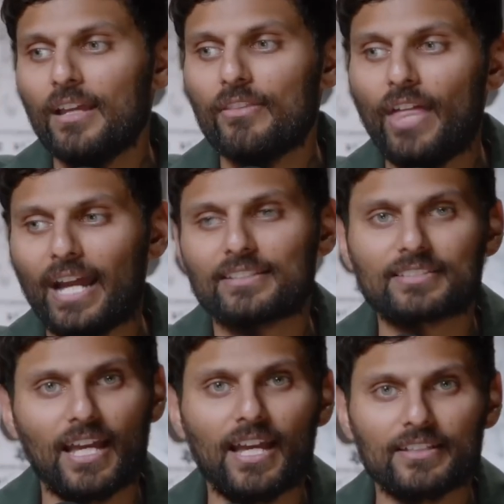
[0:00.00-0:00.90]
that
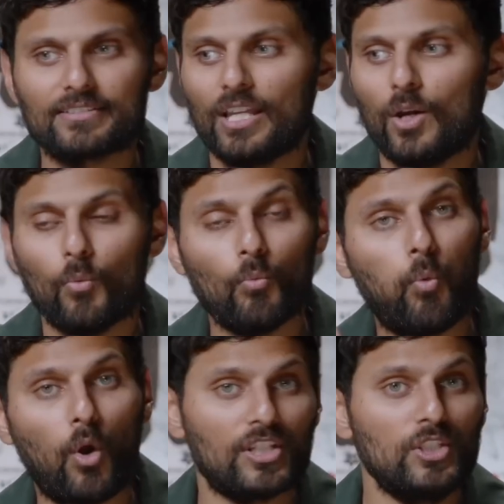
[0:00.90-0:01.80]
says,
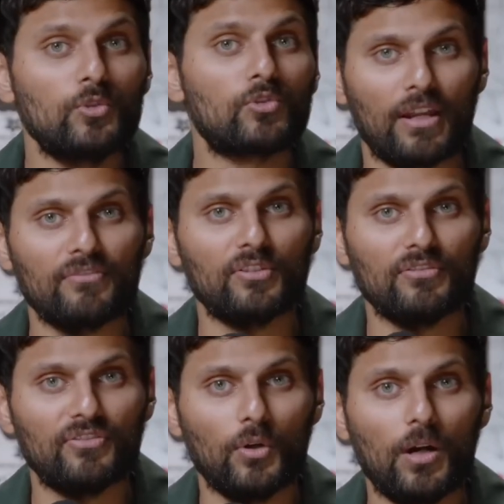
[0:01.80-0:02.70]
what are you grateful
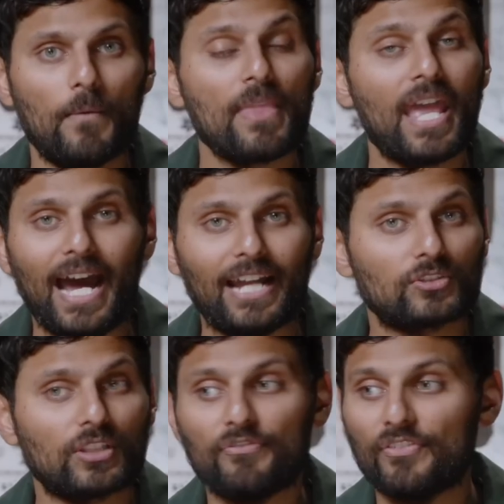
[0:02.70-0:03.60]
for? And
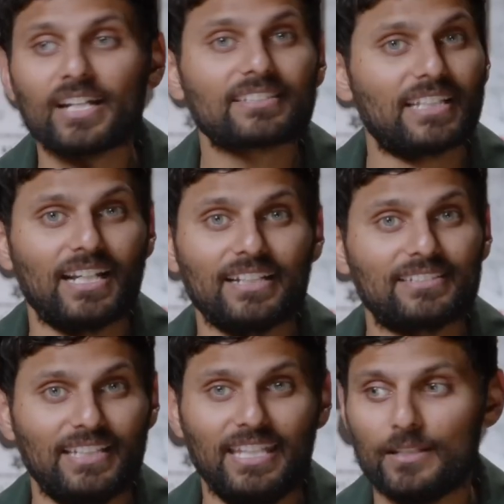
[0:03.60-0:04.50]
so the first thing I
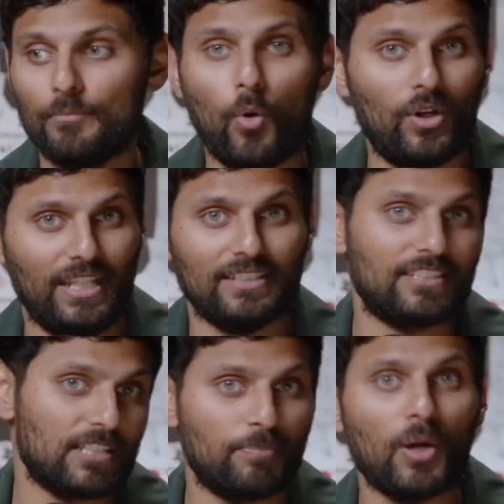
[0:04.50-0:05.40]
see in the morning is
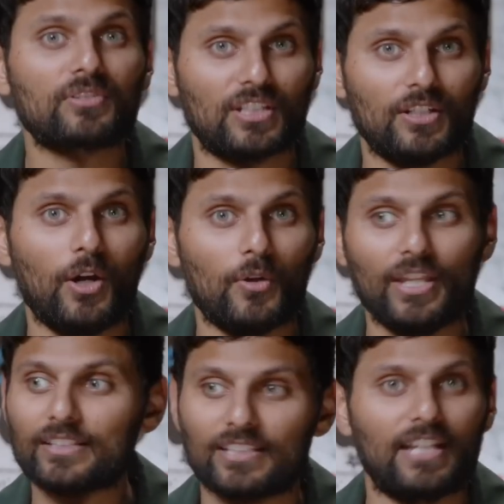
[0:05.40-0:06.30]
this post-it note
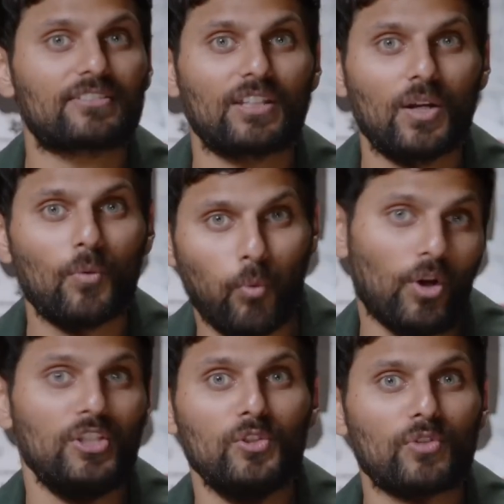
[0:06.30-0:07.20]
that says,
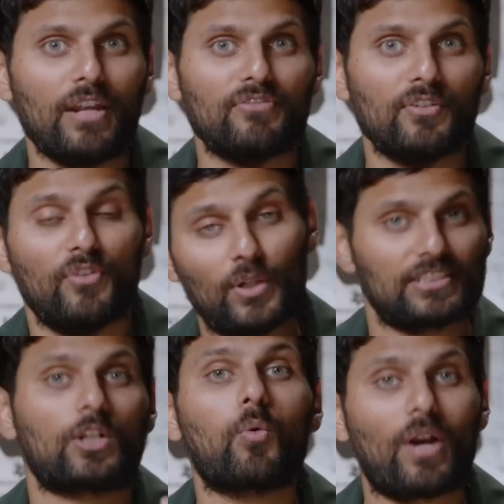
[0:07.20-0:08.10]
what are you grateful for? It's
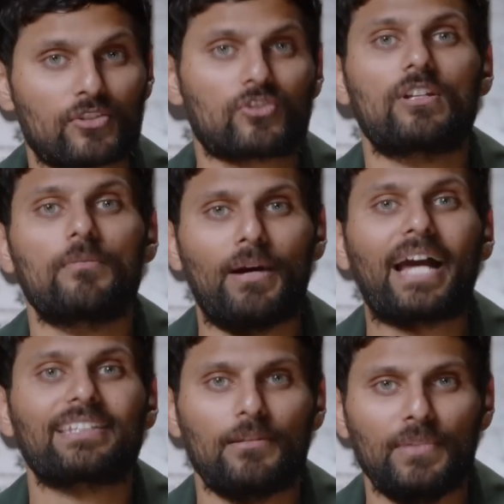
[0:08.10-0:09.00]
a question
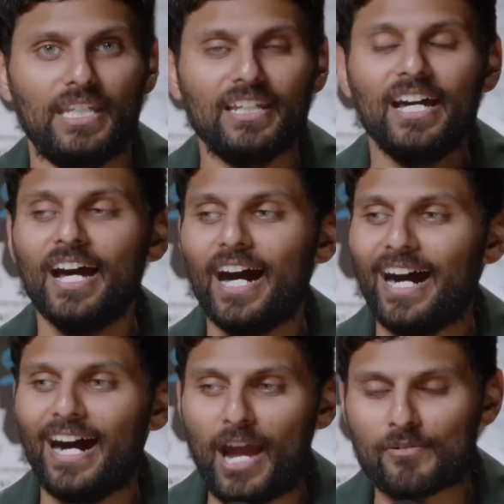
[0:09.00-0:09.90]
back at me.
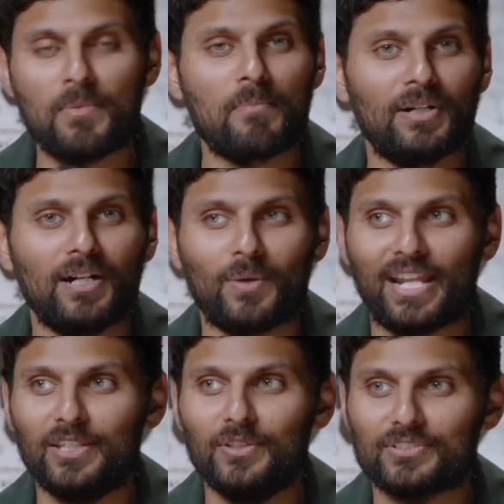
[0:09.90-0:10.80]
I remember when
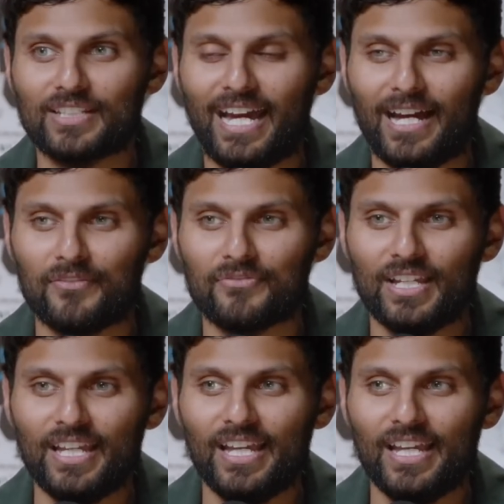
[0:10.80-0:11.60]
I used to have,